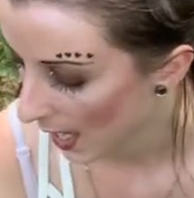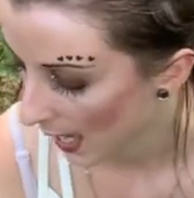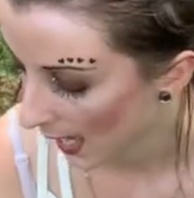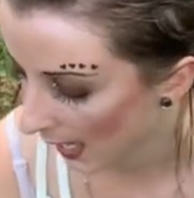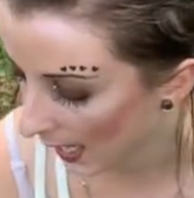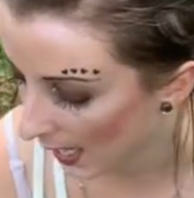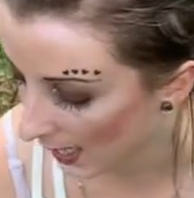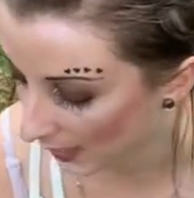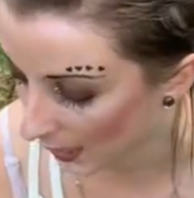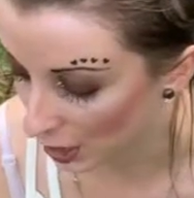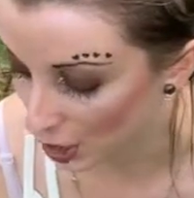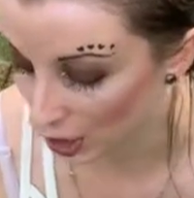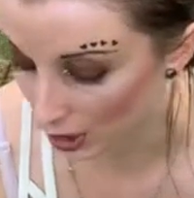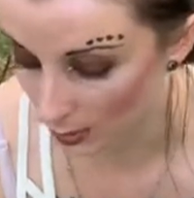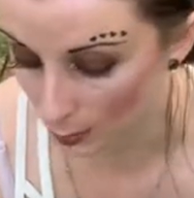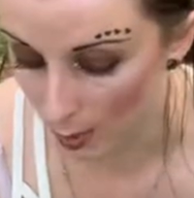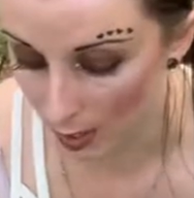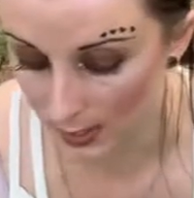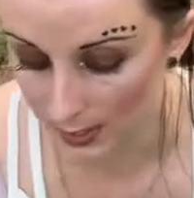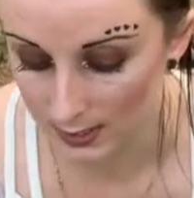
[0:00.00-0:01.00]
And I
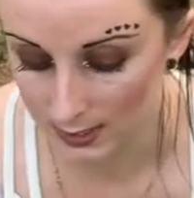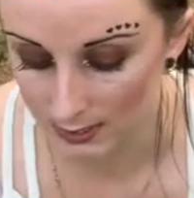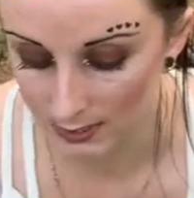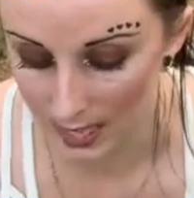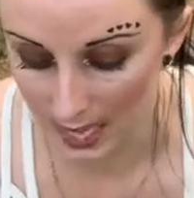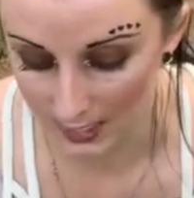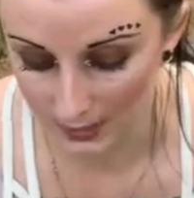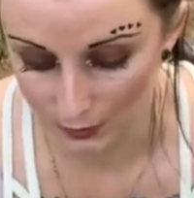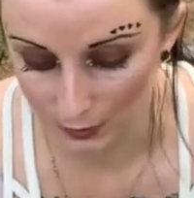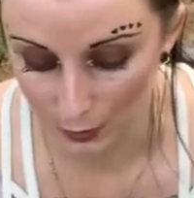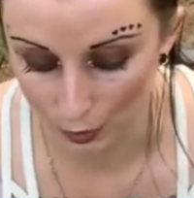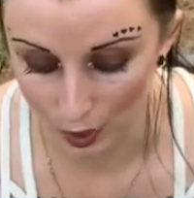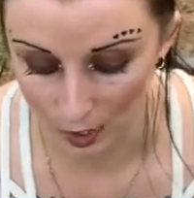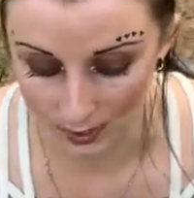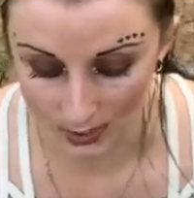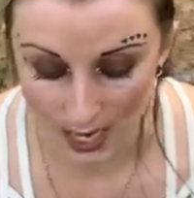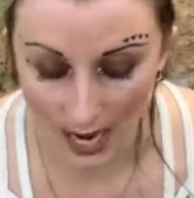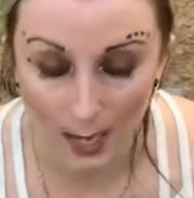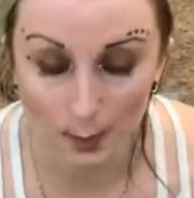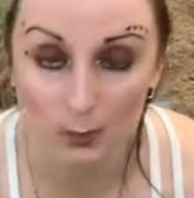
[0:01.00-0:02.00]
just want it to last for a
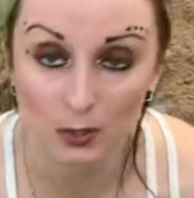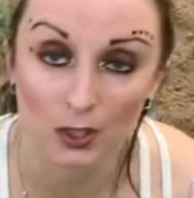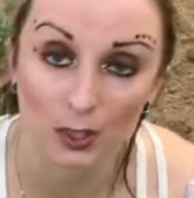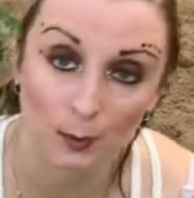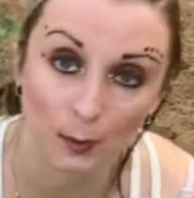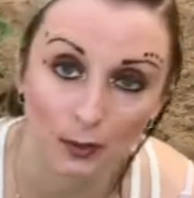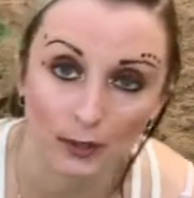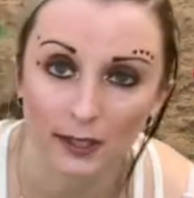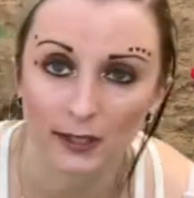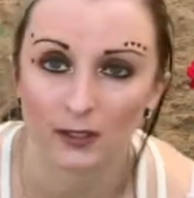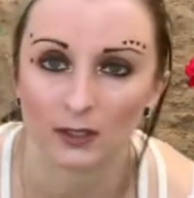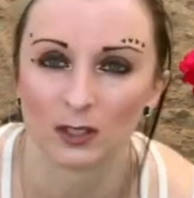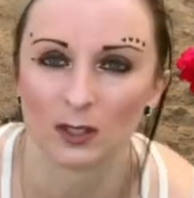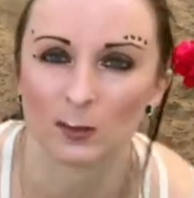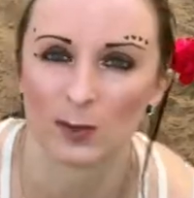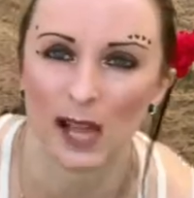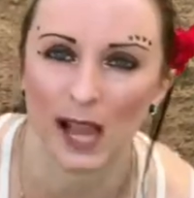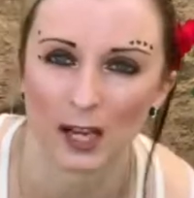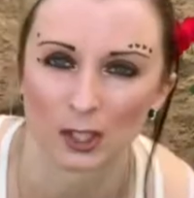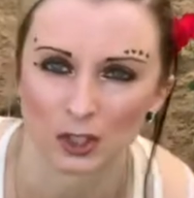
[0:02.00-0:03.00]
long time, so I'm putting a little
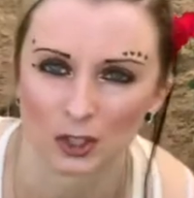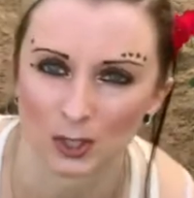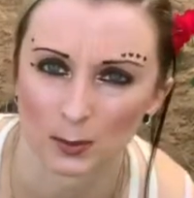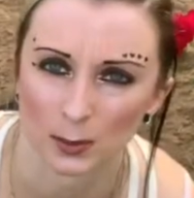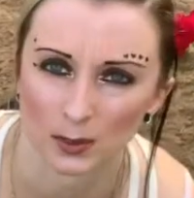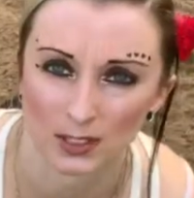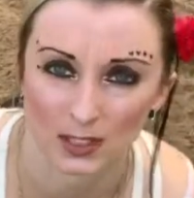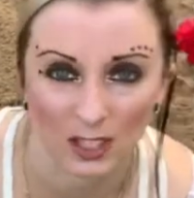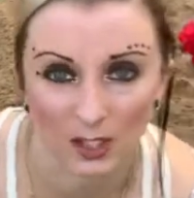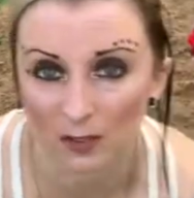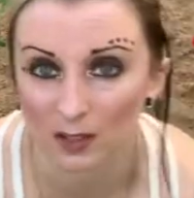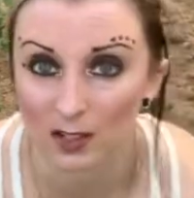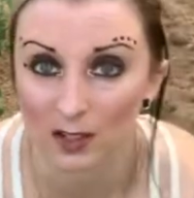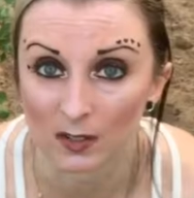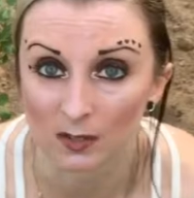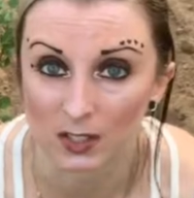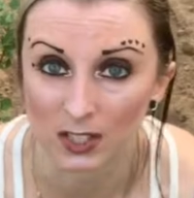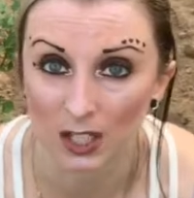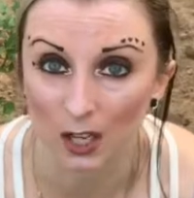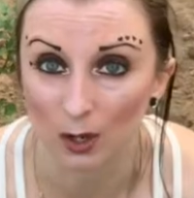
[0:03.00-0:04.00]
bit extra
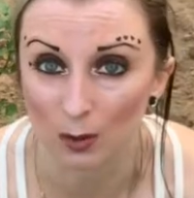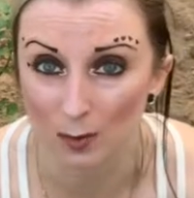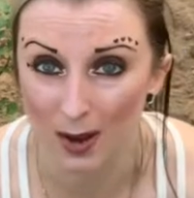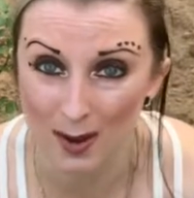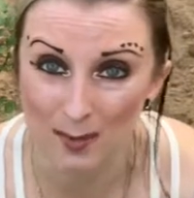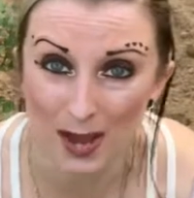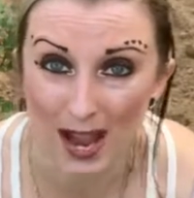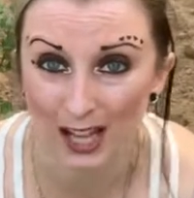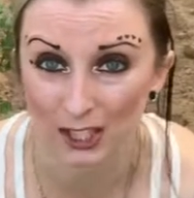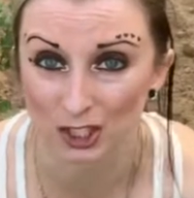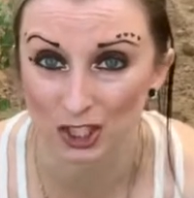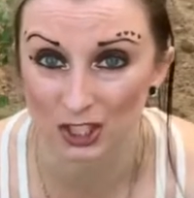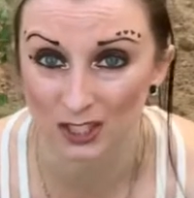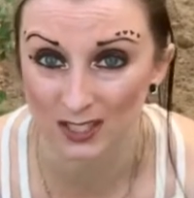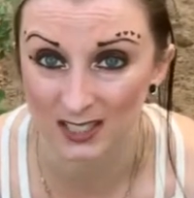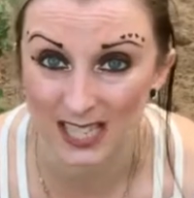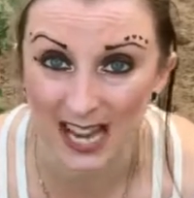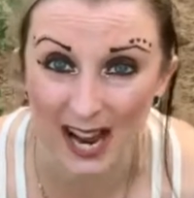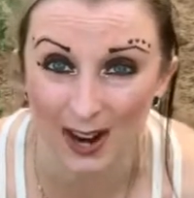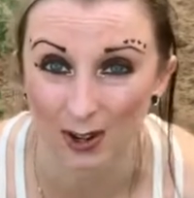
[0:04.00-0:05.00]
preservative. So my batches
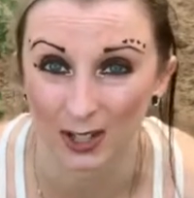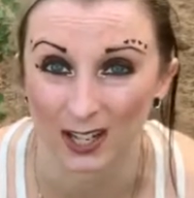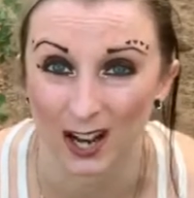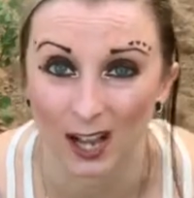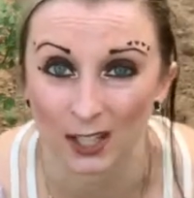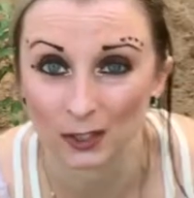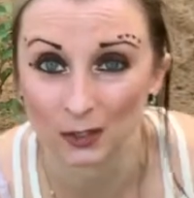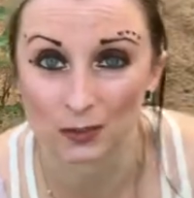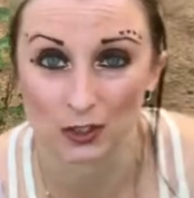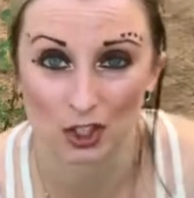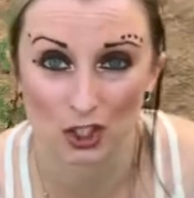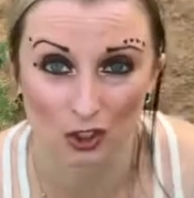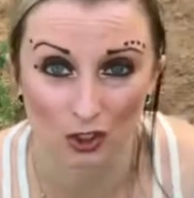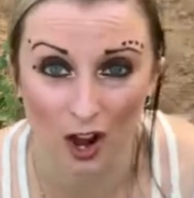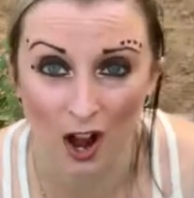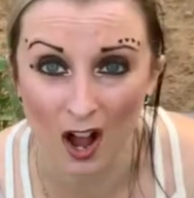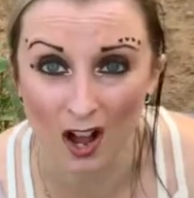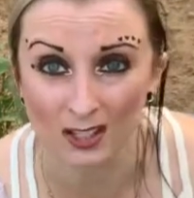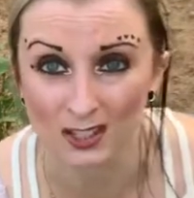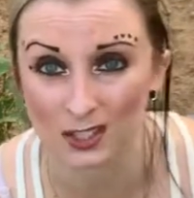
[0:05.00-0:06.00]
now are kind of
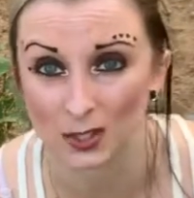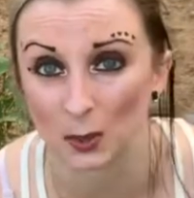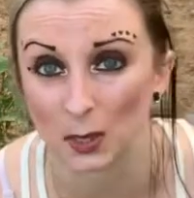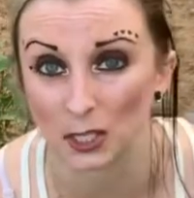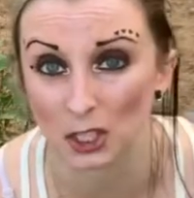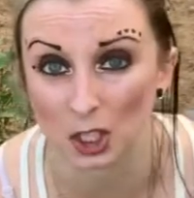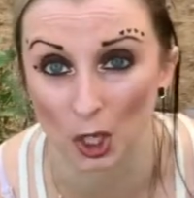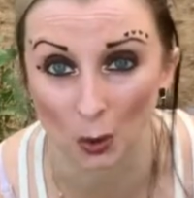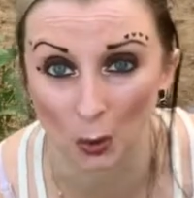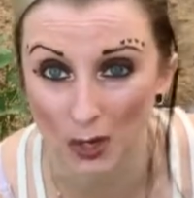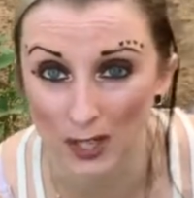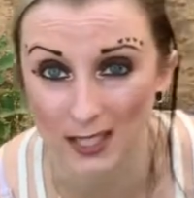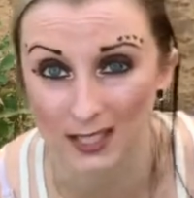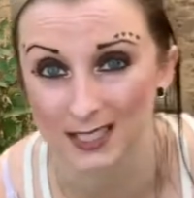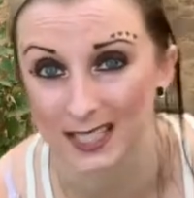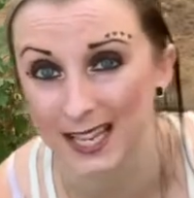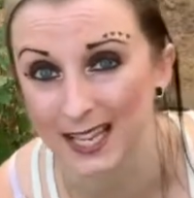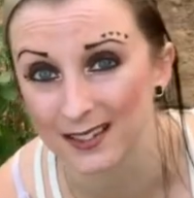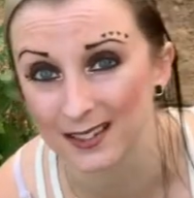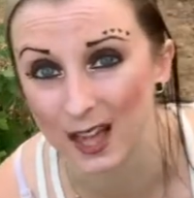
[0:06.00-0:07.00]
strong, so I don't want
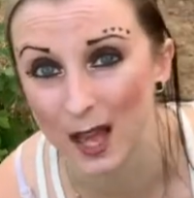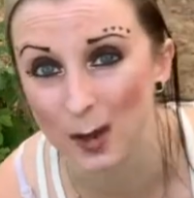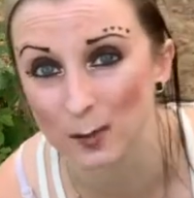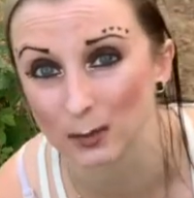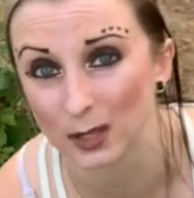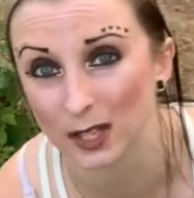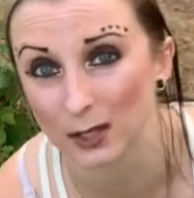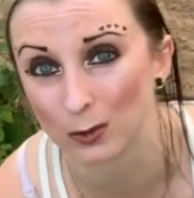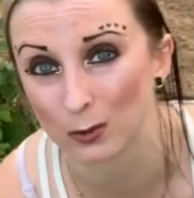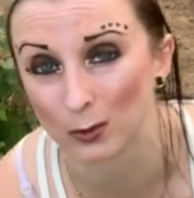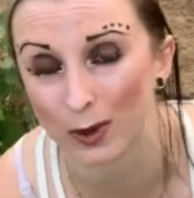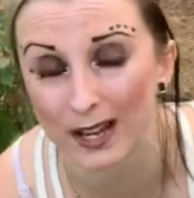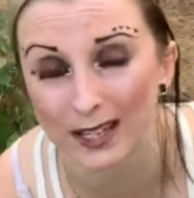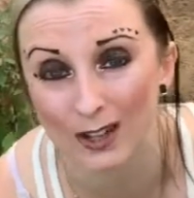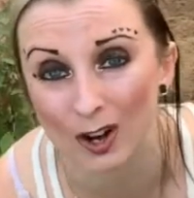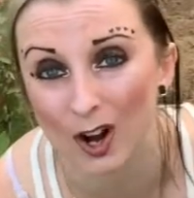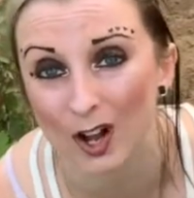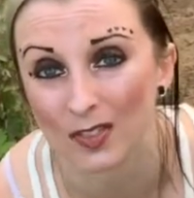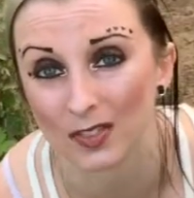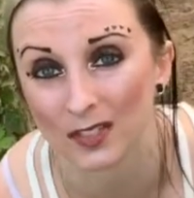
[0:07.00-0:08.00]
to take them like right
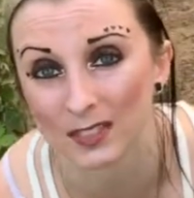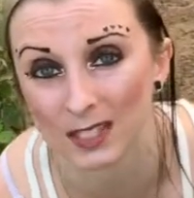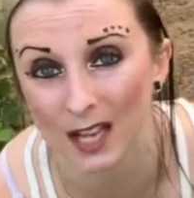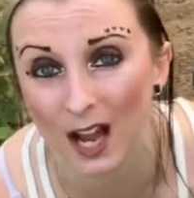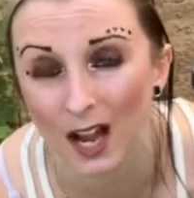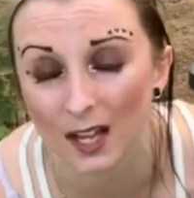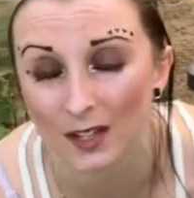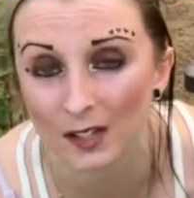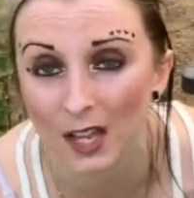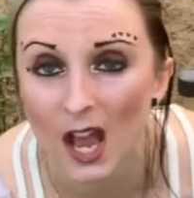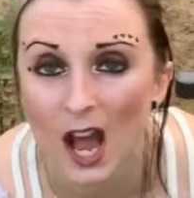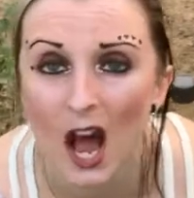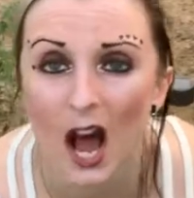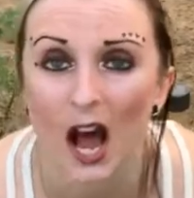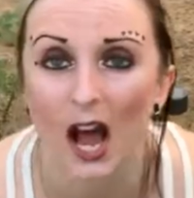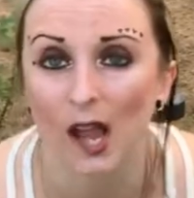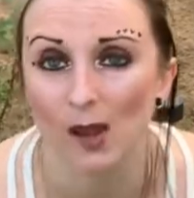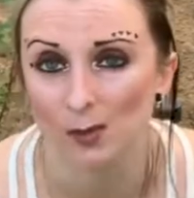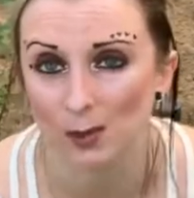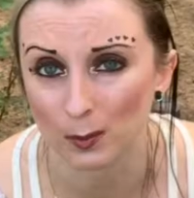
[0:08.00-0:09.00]
on the tongue.
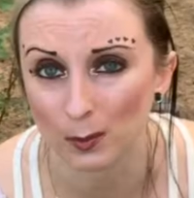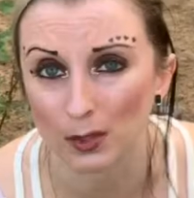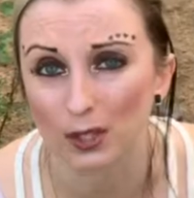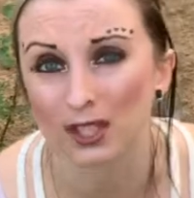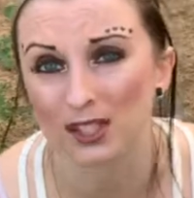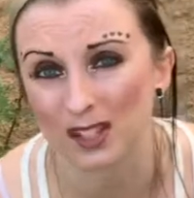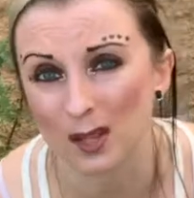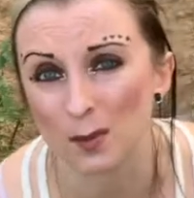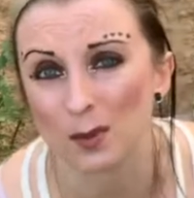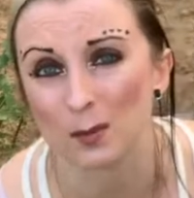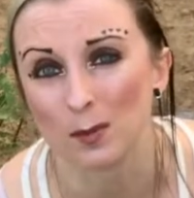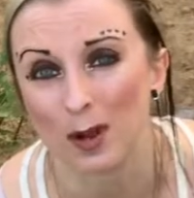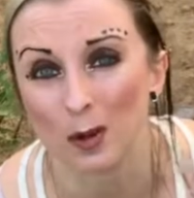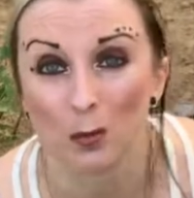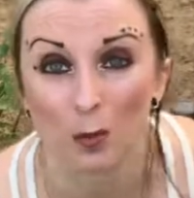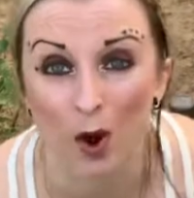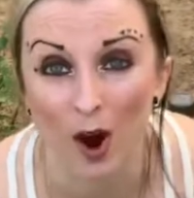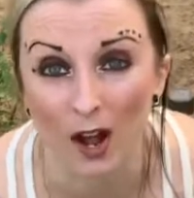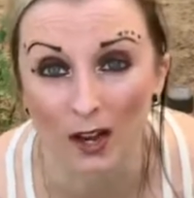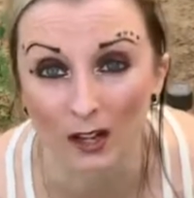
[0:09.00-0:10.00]
I've been putting them in my
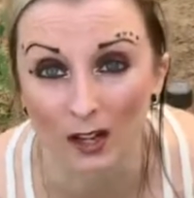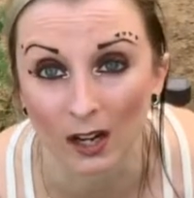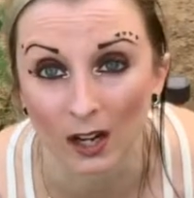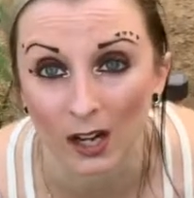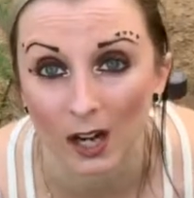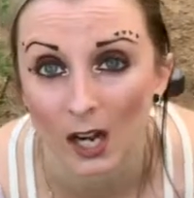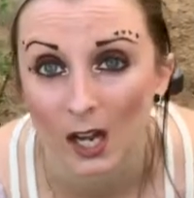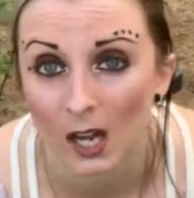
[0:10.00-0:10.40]
water.